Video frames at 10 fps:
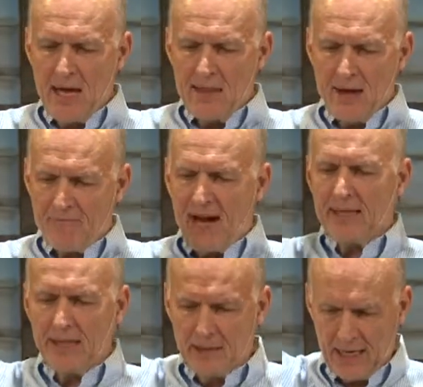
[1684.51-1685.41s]
They
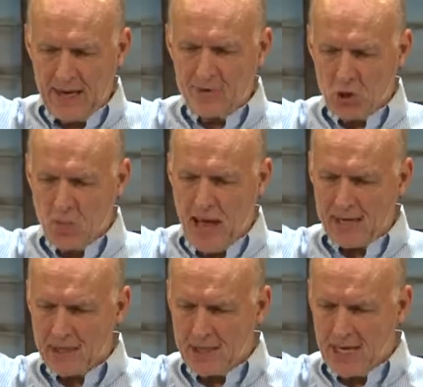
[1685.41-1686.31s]
finally leave to go back
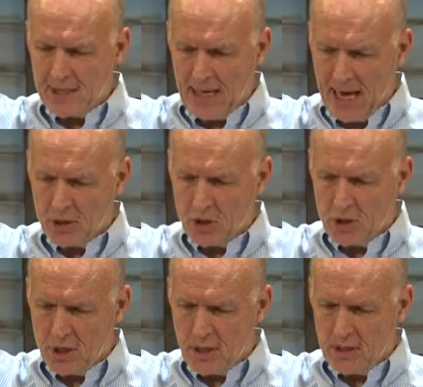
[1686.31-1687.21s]
to take the answer
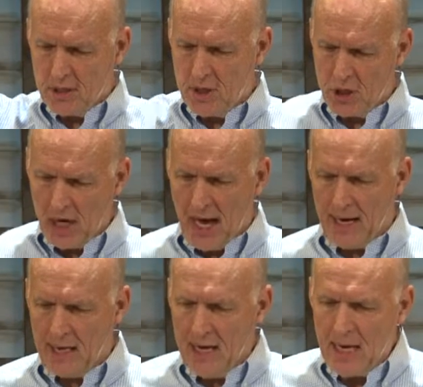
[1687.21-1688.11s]
to John.
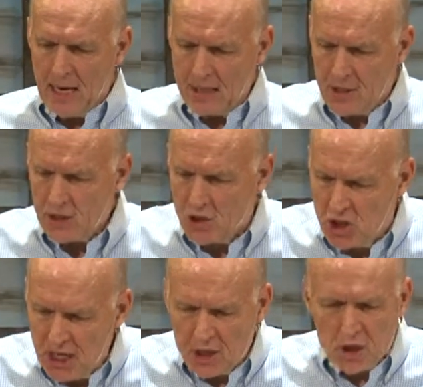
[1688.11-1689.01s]
It says,
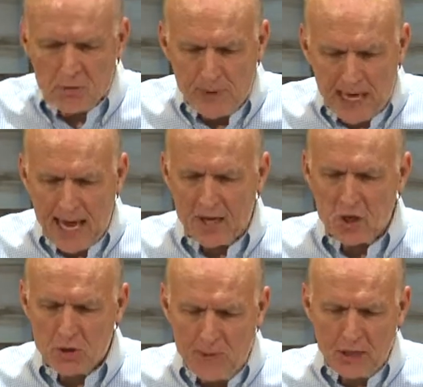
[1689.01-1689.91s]
Jesus began to
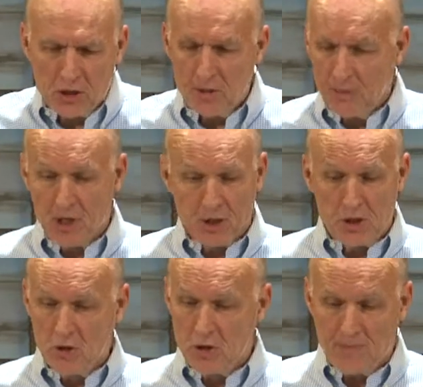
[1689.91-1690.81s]
speak to the
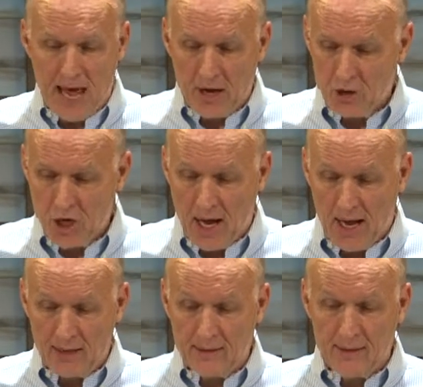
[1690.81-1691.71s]
multitudes about John.
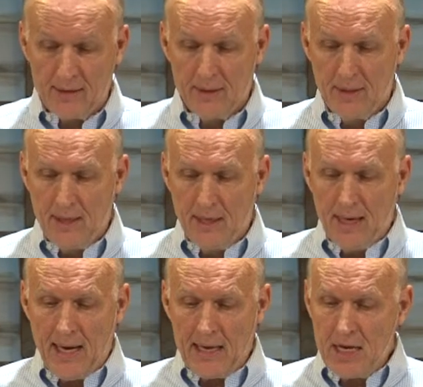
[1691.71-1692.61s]

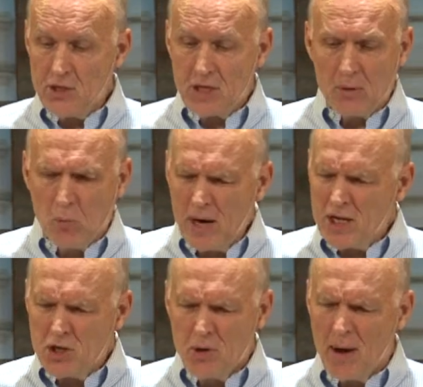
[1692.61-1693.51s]
And he said, what did
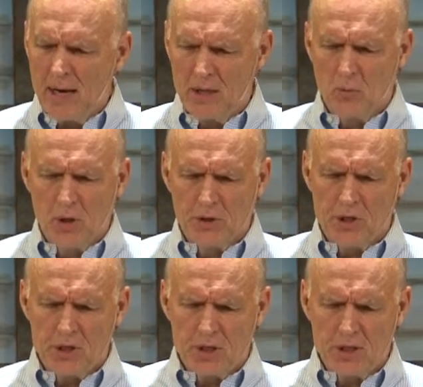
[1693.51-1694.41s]
you go out in the
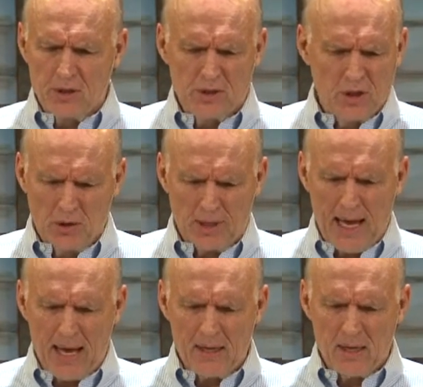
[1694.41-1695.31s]
wilderness to look
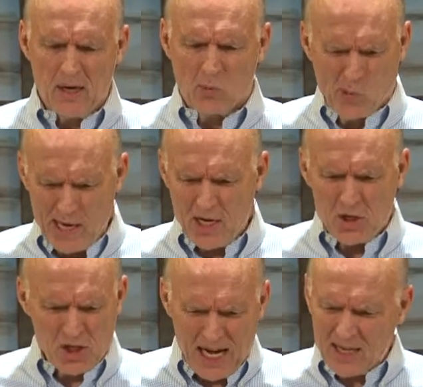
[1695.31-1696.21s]
at? A reed
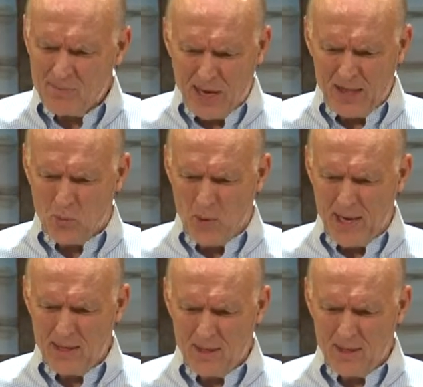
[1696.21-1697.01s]
shaken by the wind?